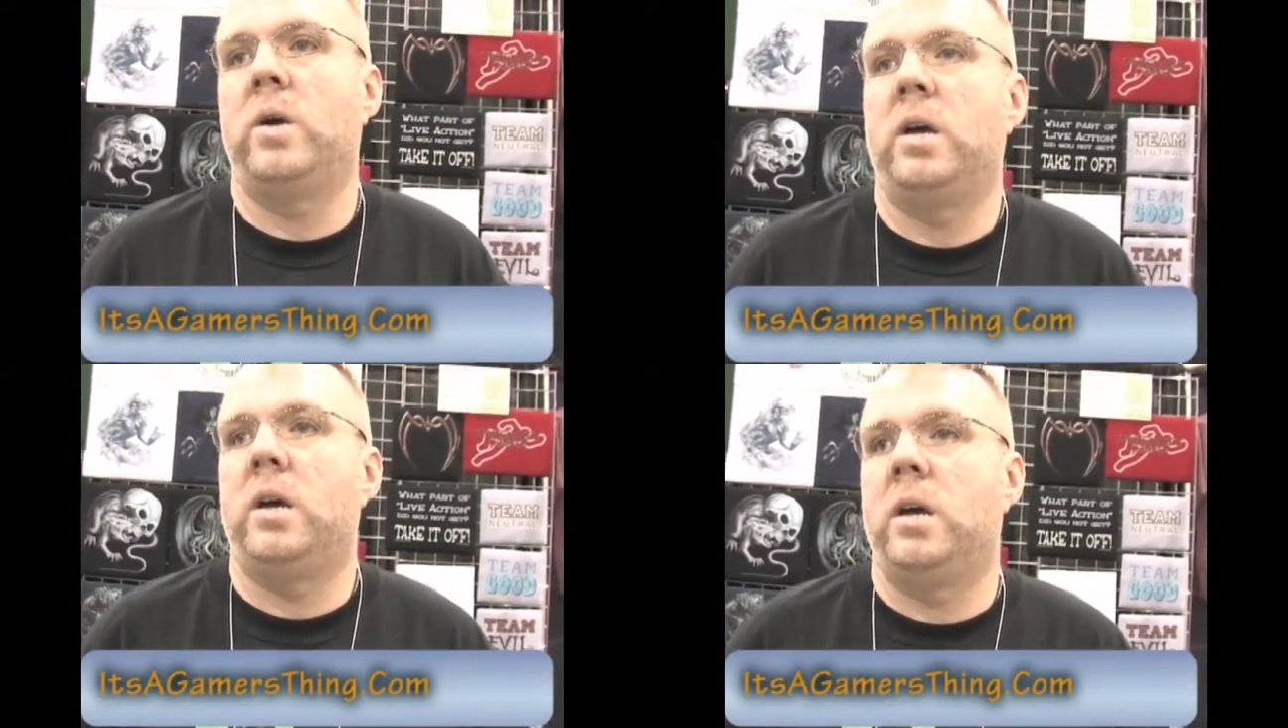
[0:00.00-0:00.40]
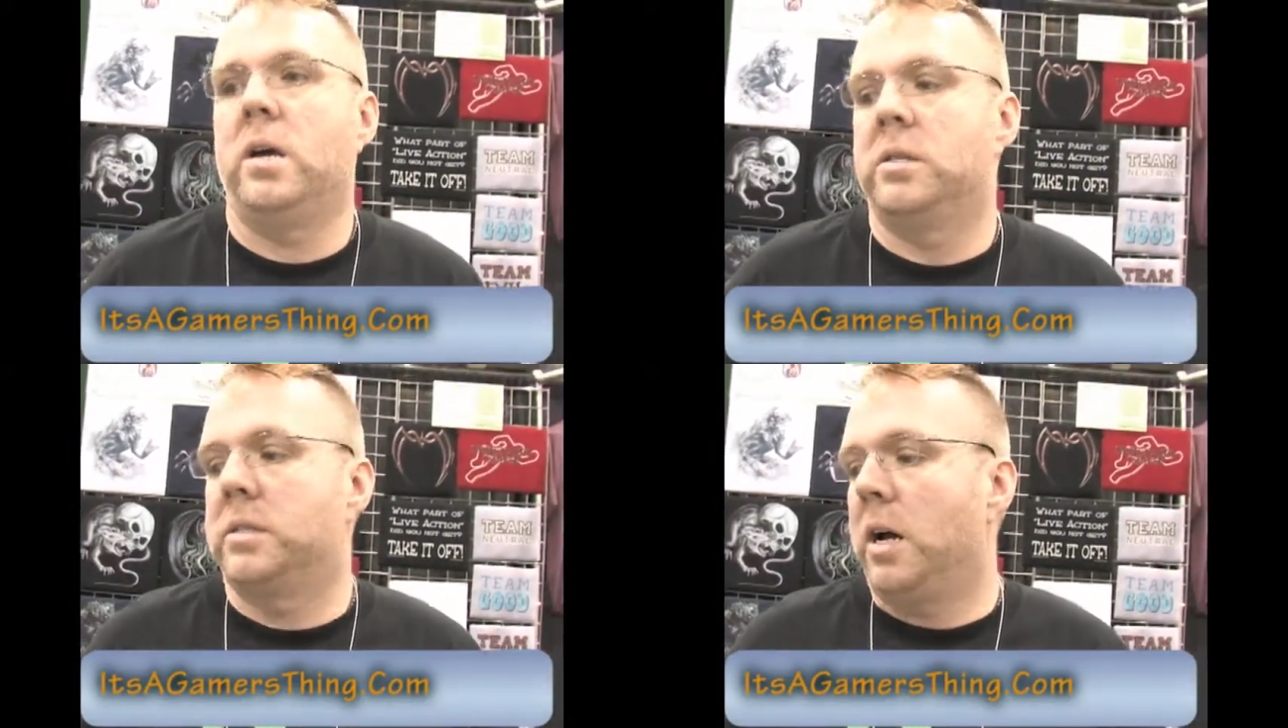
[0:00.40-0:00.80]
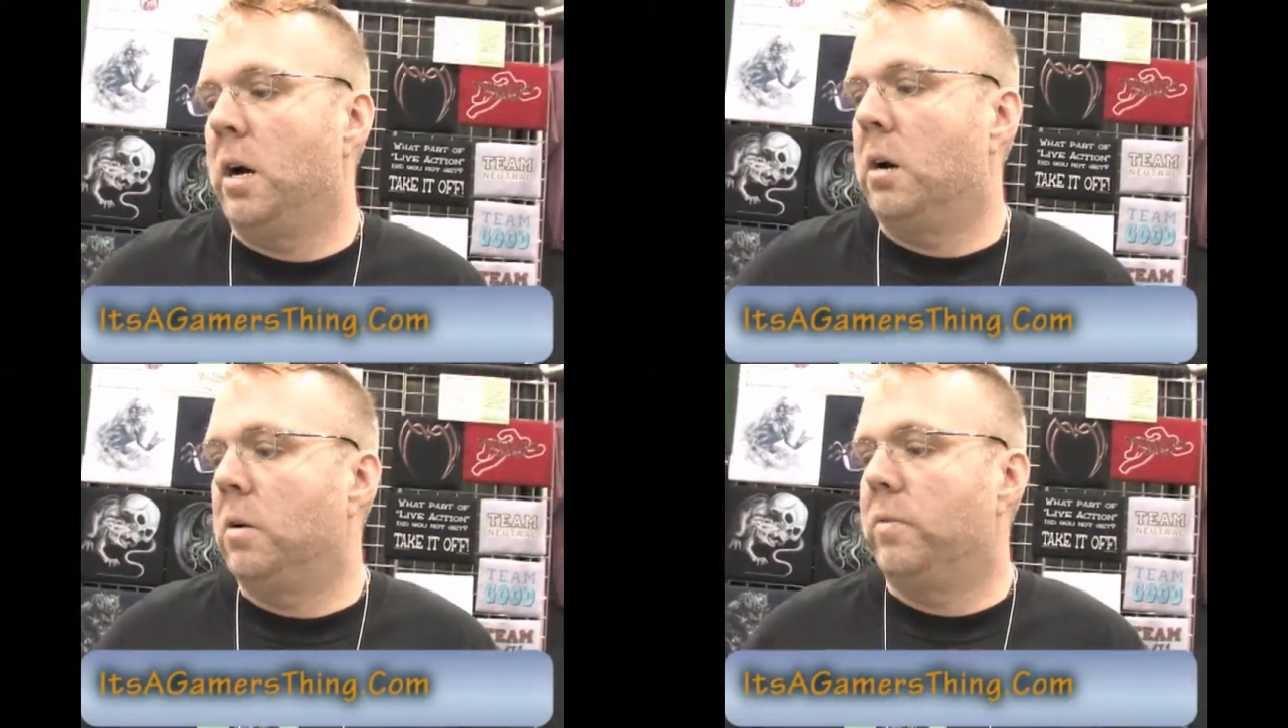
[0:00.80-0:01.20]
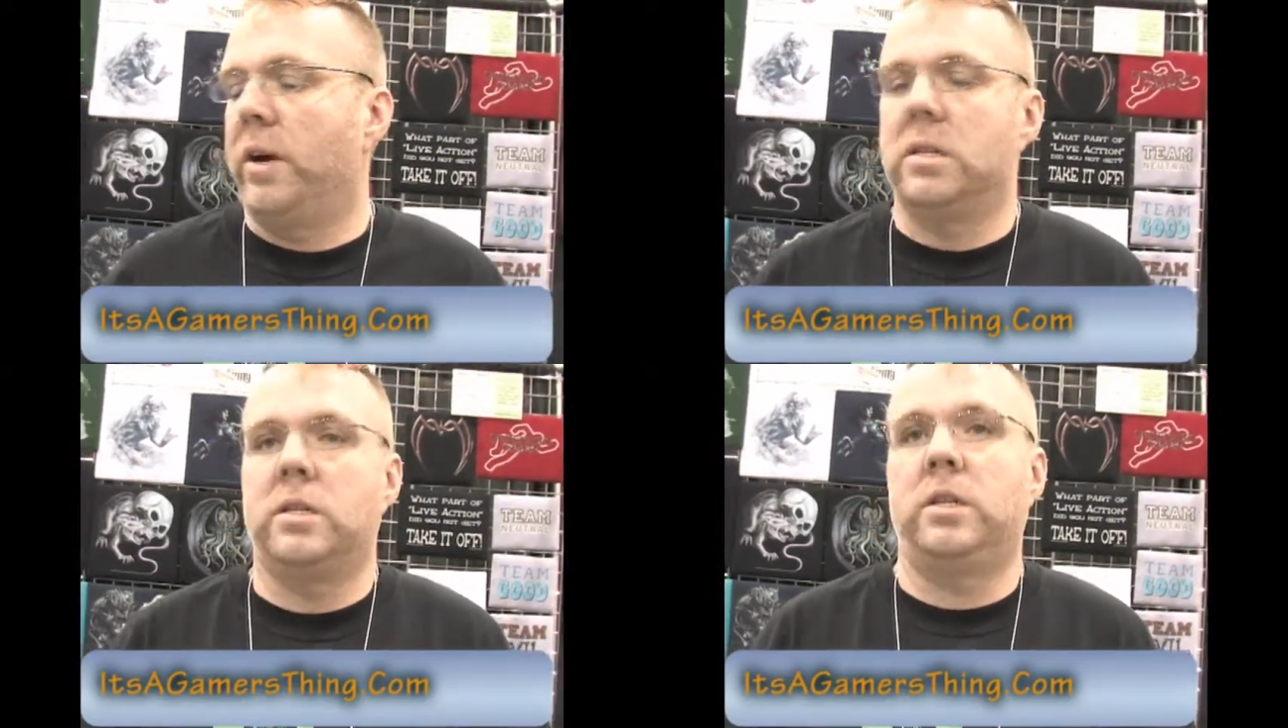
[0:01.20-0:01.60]
we sell
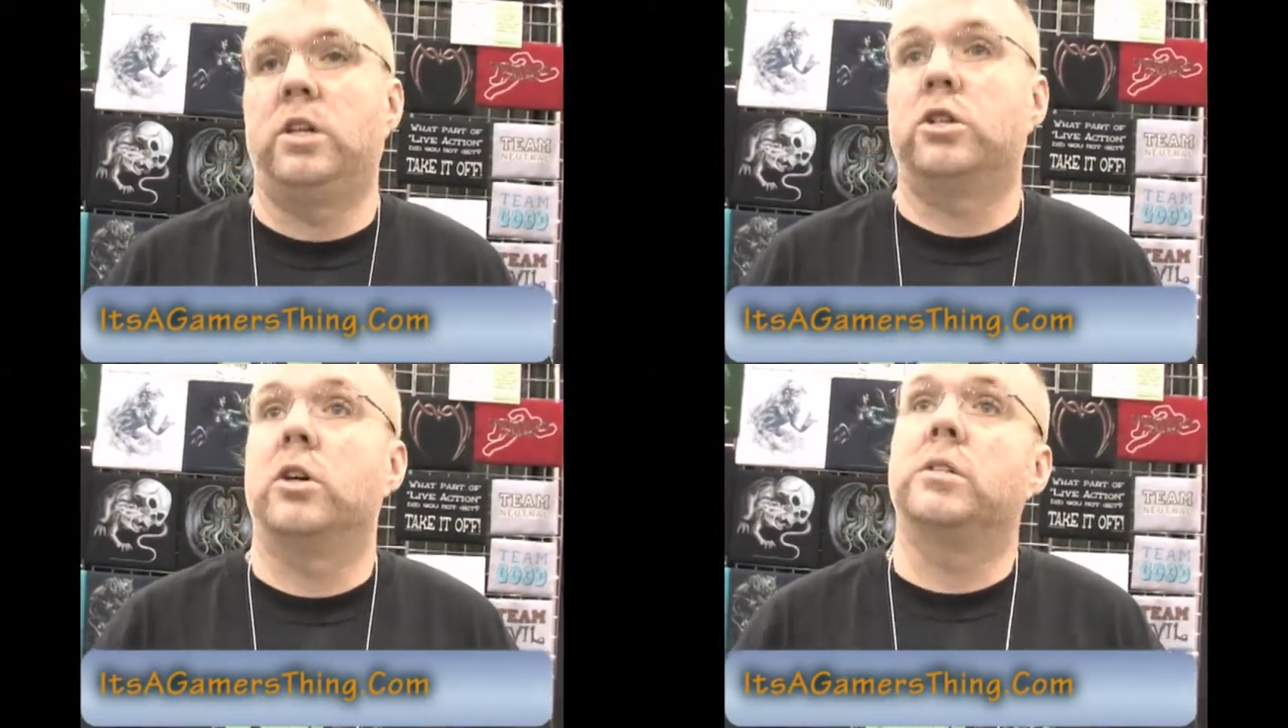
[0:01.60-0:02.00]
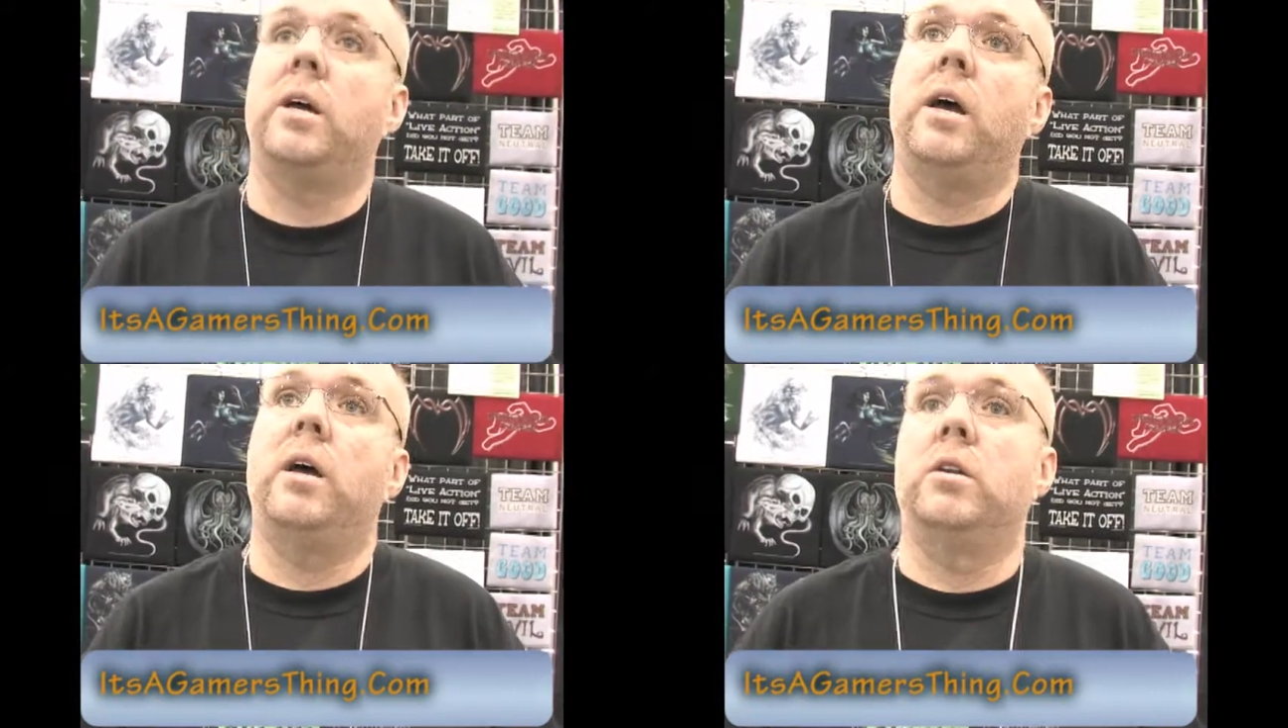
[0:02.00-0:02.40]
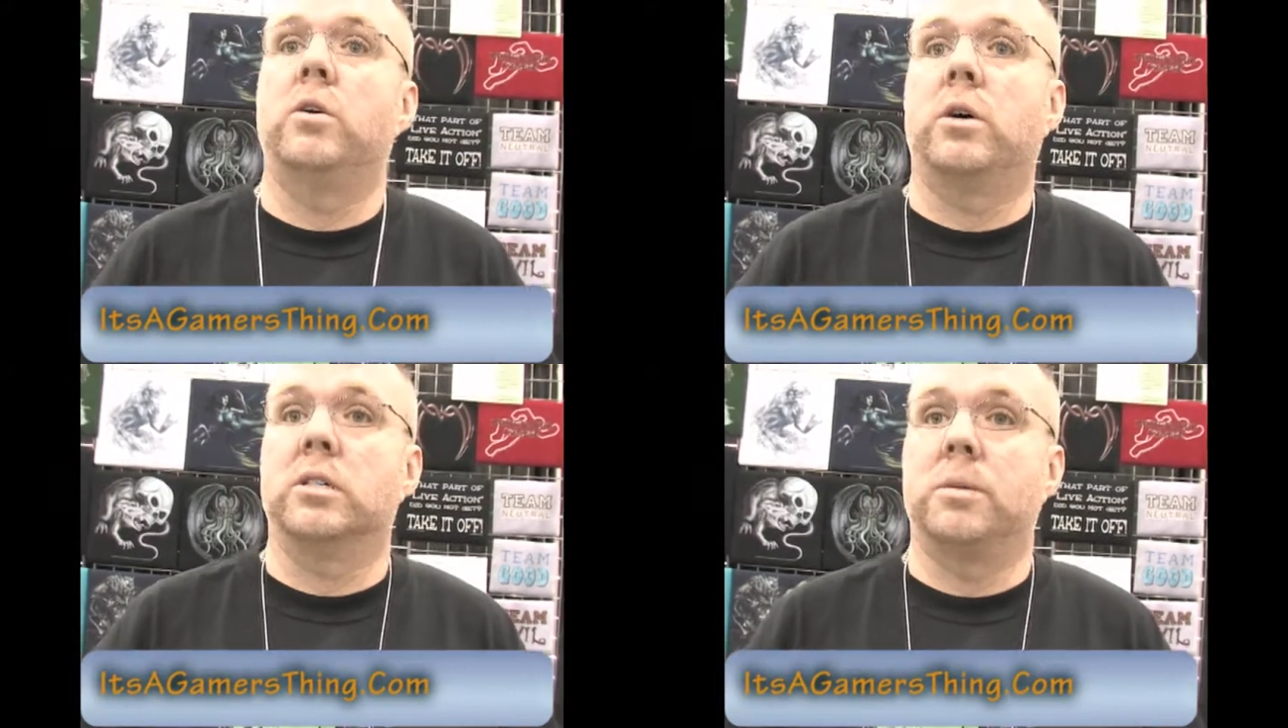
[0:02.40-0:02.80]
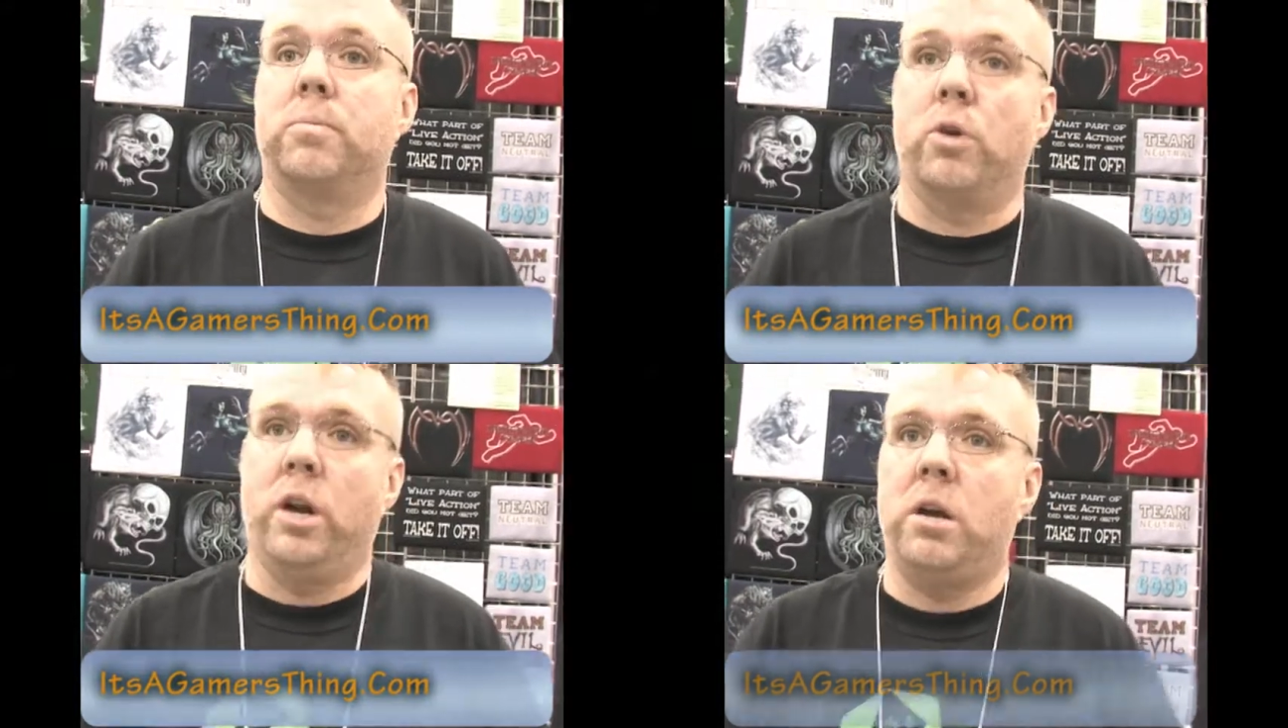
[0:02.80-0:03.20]
fancy t-shirts and do custom
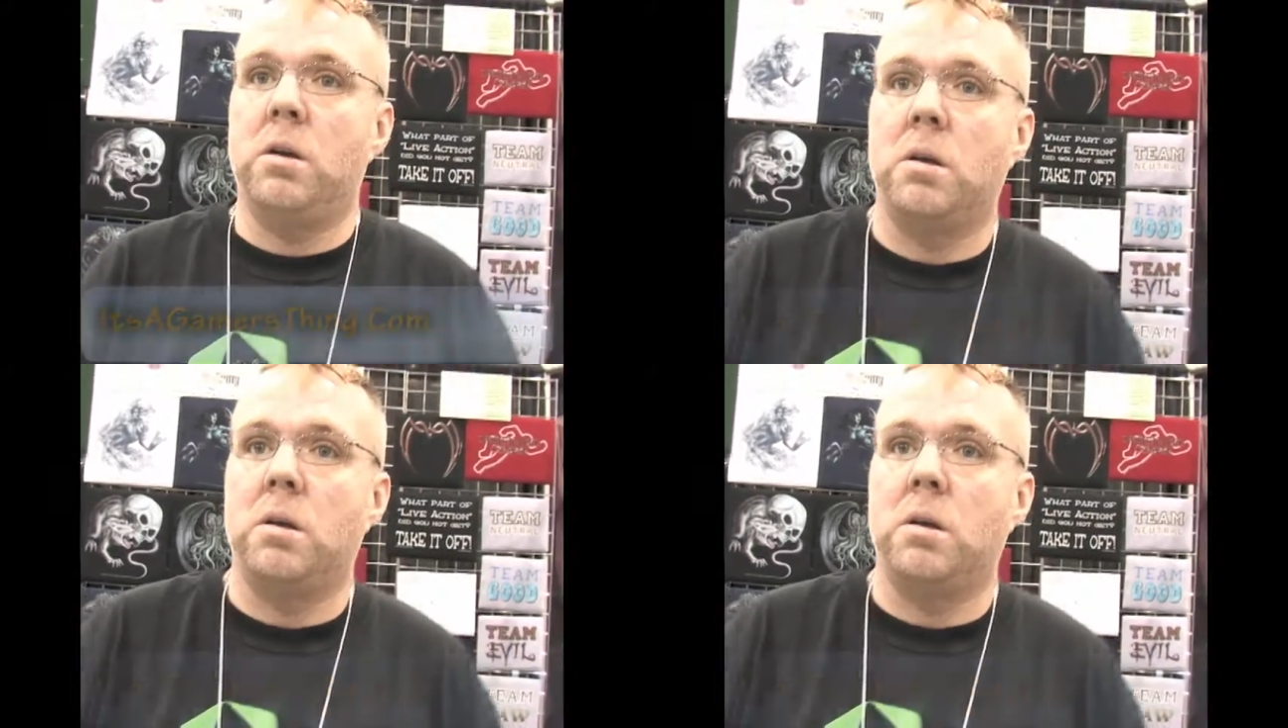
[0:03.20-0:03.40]
printing.